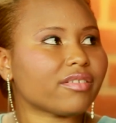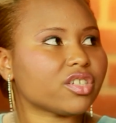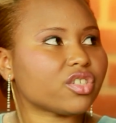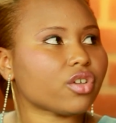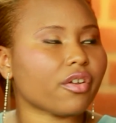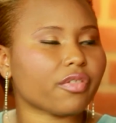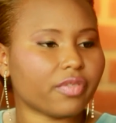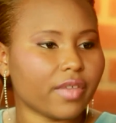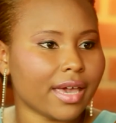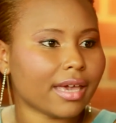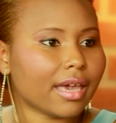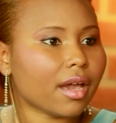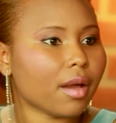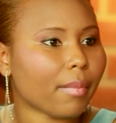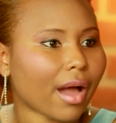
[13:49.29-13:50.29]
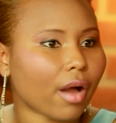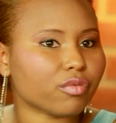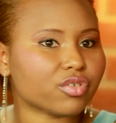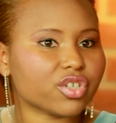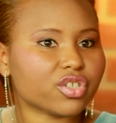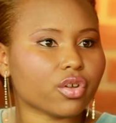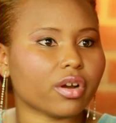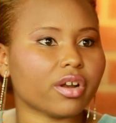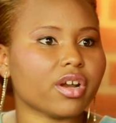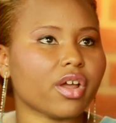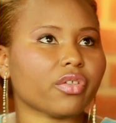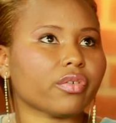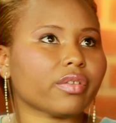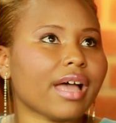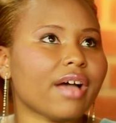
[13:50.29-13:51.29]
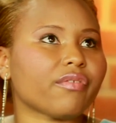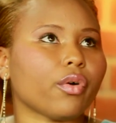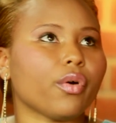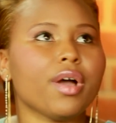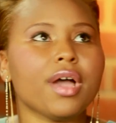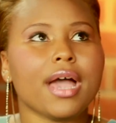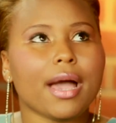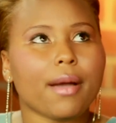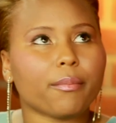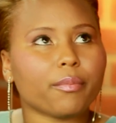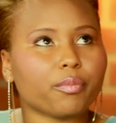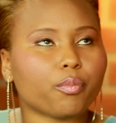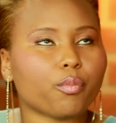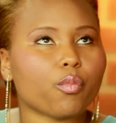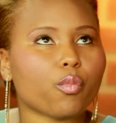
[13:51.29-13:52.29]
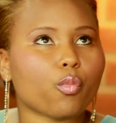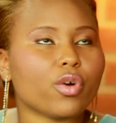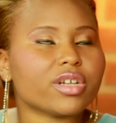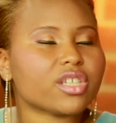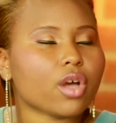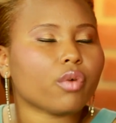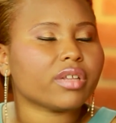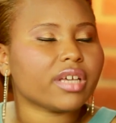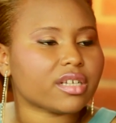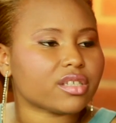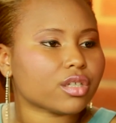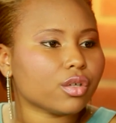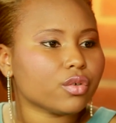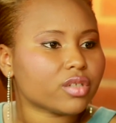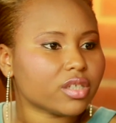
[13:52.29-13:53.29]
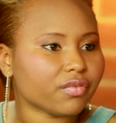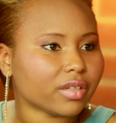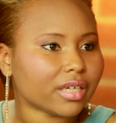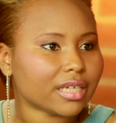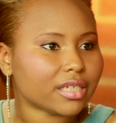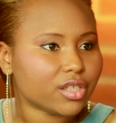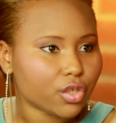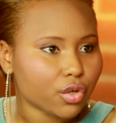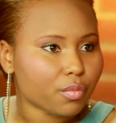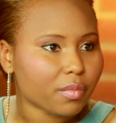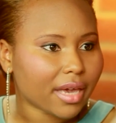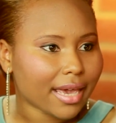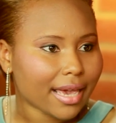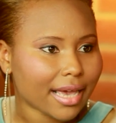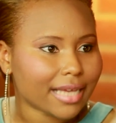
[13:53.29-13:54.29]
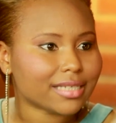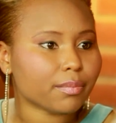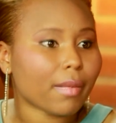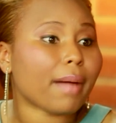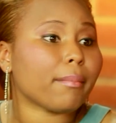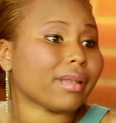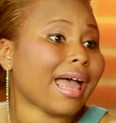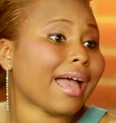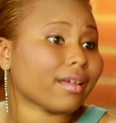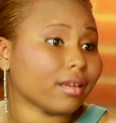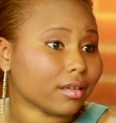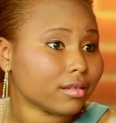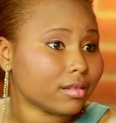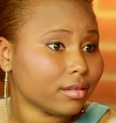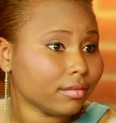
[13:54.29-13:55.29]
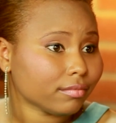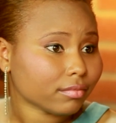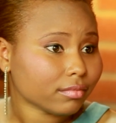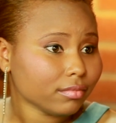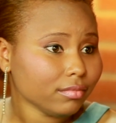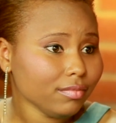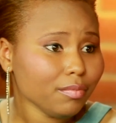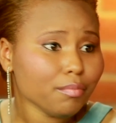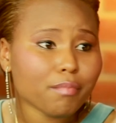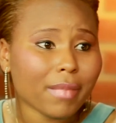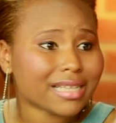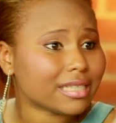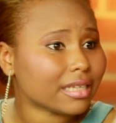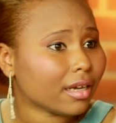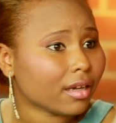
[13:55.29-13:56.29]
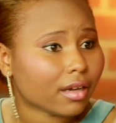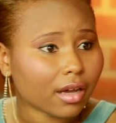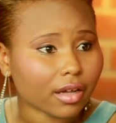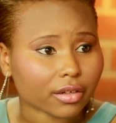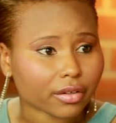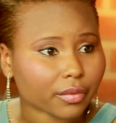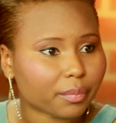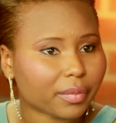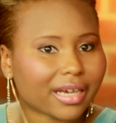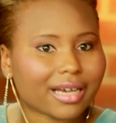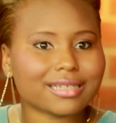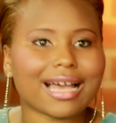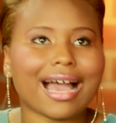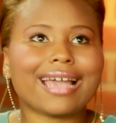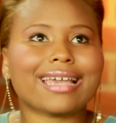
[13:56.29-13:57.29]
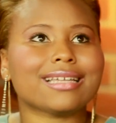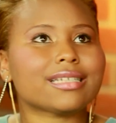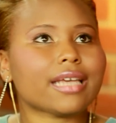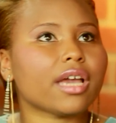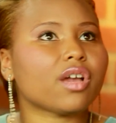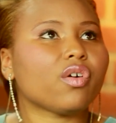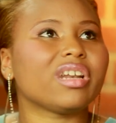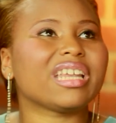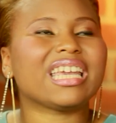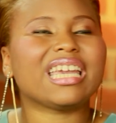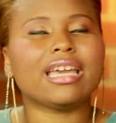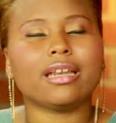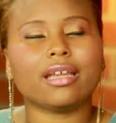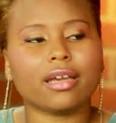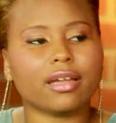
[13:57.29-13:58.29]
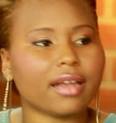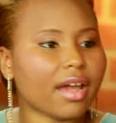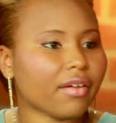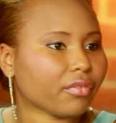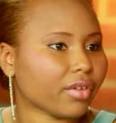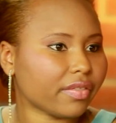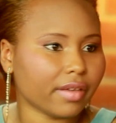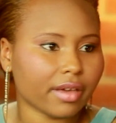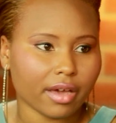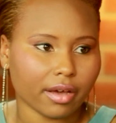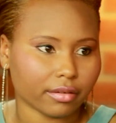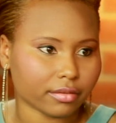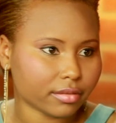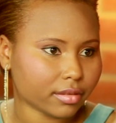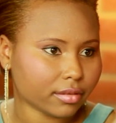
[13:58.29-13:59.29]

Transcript: to start thinking about just on another level. What's only exclusively to me is my blackness, my skin color, because I can take on any and everything else.